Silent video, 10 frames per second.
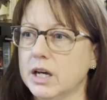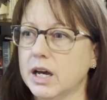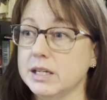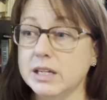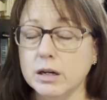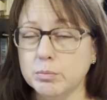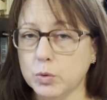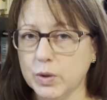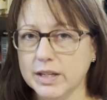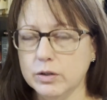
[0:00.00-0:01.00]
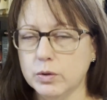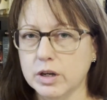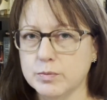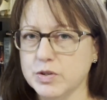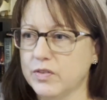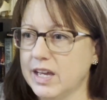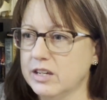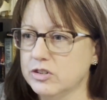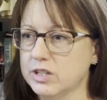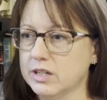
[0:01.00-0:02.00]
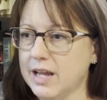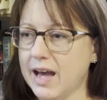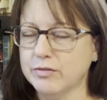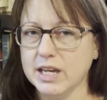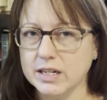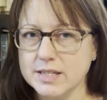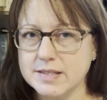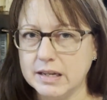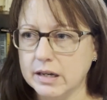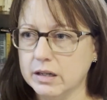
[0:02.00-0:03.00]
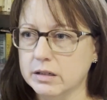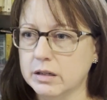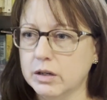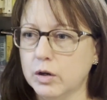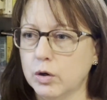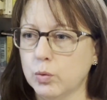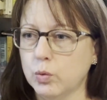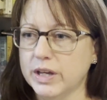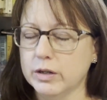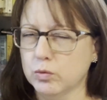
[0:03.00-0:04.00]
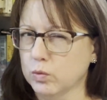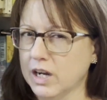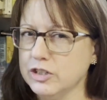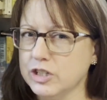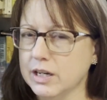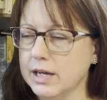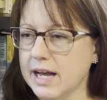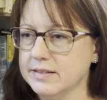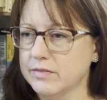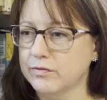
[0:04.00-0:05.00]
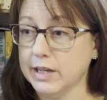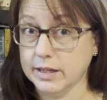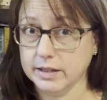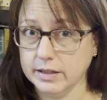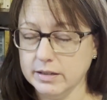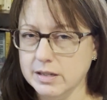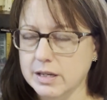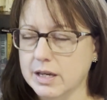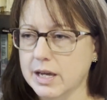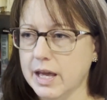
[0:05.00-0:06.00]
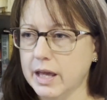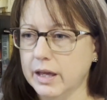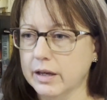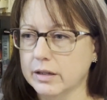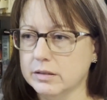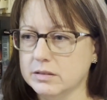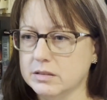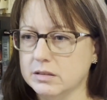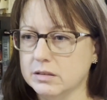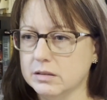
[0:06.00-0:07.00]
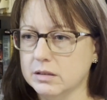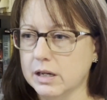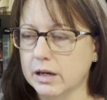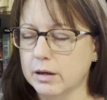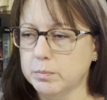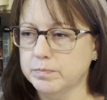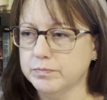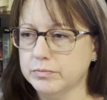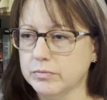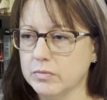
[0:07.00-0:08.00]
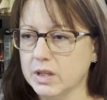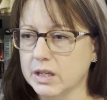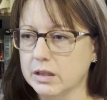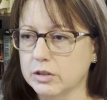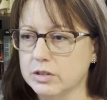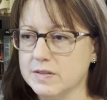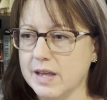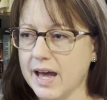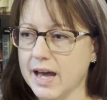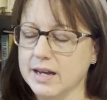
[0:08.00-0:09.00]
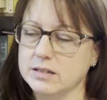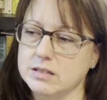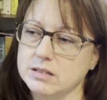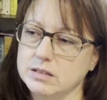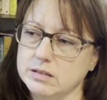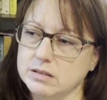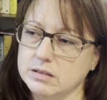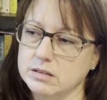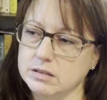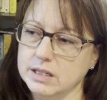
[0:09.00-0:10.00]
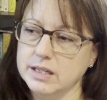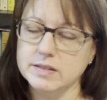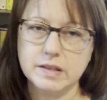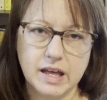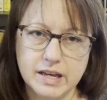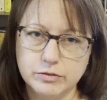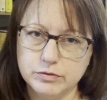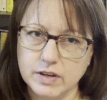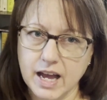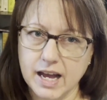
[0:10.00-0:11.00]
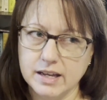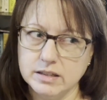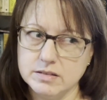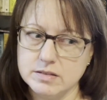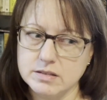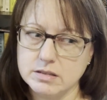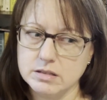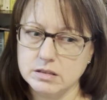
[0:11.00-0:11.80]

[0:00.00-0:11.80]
a young boy who comes of age in Afghanistan when Russia has invaded, and it looks at his life as